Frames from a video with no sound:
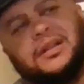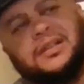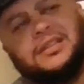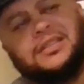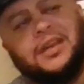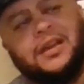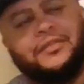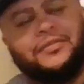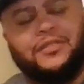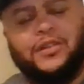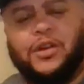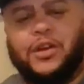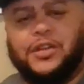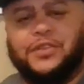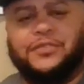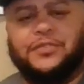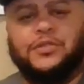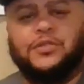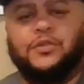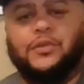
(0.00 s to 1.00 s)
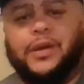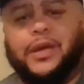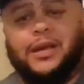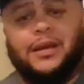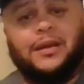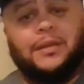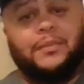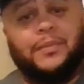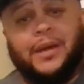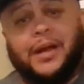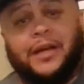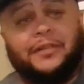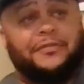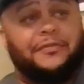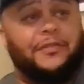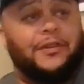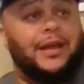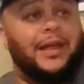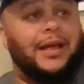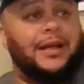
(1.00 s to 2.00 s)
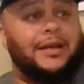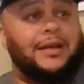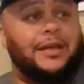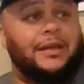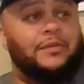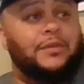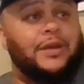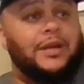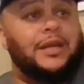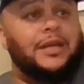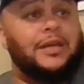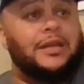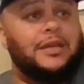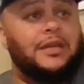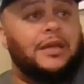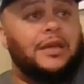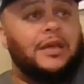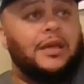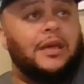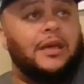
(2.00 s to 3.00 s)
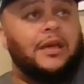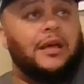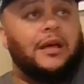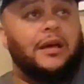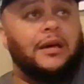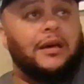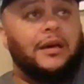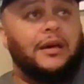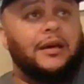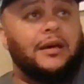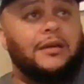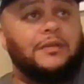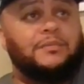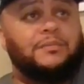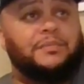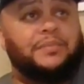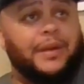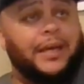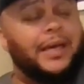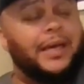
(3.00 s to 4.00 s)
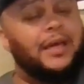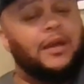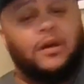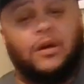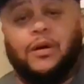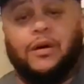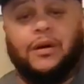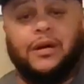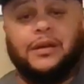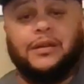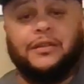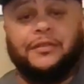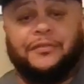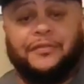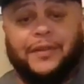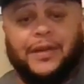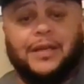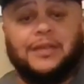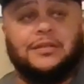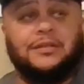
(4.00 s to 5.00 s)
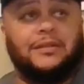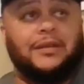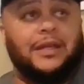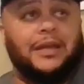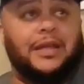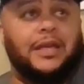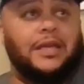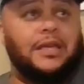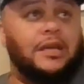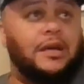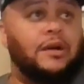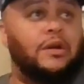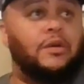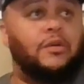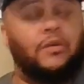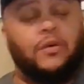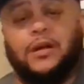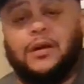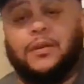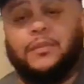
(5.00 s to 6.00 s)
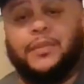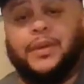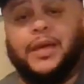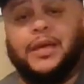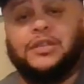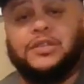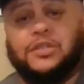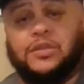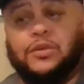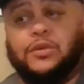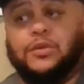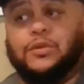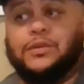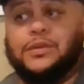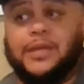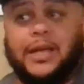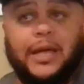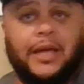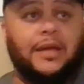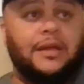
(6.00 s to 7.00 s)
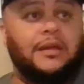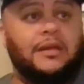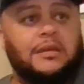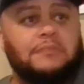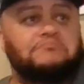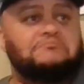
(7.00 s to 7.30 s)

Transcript: Tough loss for New England, but I felt like they really played hard defensively, and their young quarterback showed that,